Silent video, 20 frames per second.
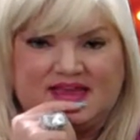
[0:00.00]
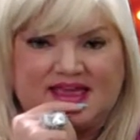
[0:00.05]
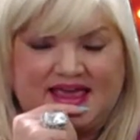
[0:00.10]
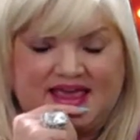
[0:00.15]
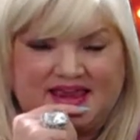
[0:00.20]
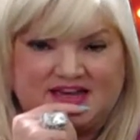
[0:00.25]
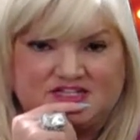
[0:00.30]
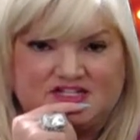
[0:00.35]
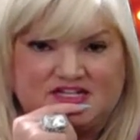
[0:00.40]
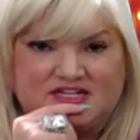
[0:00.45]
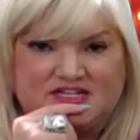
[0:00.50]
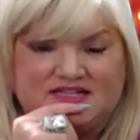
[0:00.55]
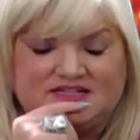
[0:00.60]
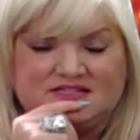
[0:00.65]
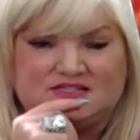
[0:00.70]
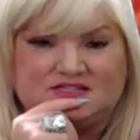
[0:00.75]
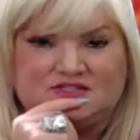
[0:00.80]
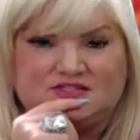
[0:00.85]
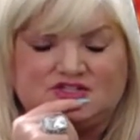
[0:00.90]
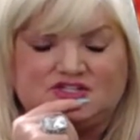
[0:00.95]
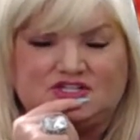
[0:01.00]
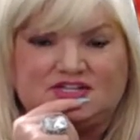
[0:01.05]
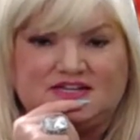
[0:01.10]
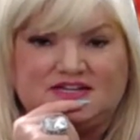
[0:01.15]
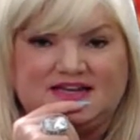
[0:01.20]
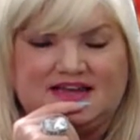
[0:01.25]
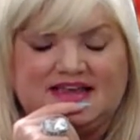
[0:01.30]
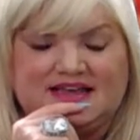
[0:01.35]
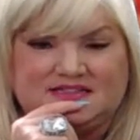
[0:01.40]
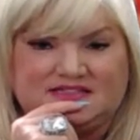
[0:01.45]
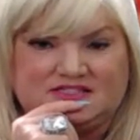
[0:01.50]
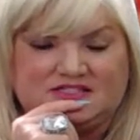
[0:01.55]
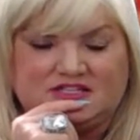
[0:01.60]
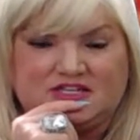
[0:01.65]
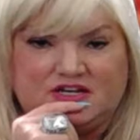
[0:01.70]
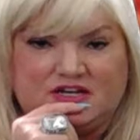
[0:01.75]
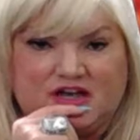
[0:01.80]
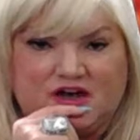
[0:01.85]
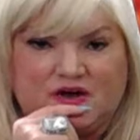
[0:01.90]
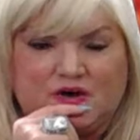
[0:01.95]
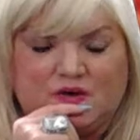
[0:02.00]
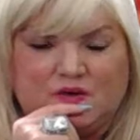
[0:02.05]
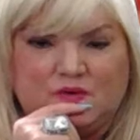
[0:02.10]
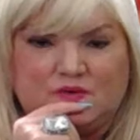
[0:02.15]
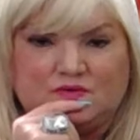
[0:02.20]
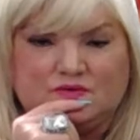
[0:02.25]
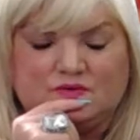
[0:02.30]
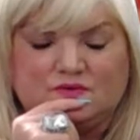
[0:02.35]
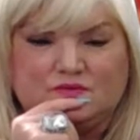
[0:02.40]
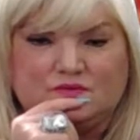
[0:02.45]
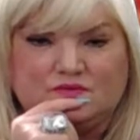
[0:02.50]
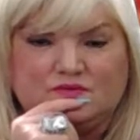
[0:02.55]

cages, she gets to know